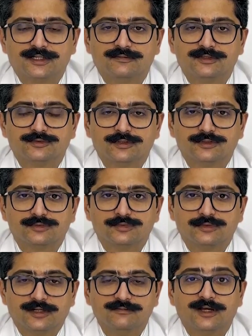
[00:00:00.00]
individuals
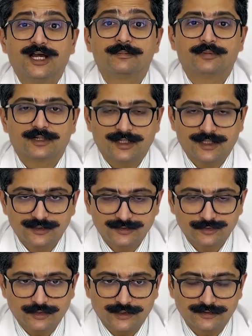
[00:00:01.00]
who have hyperlax
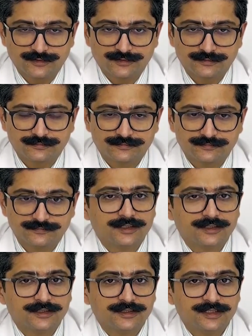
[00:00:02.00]
joints.
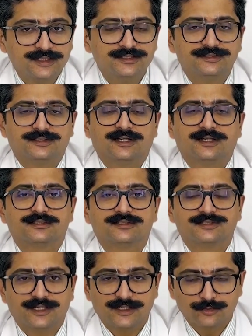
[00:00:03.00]
These are the
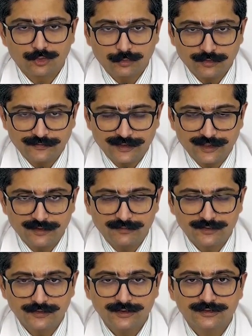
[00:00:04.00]
second group of
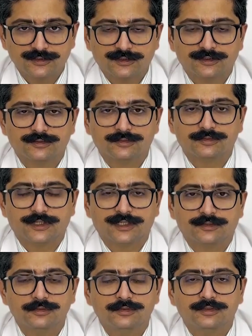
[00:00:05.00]
individuals who
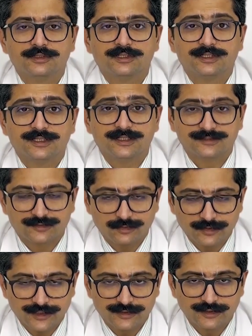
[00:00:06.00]
tend to
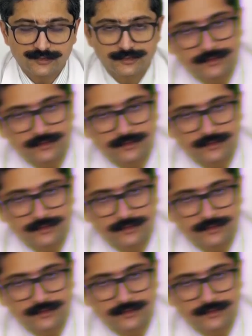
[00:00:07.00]
dislocate their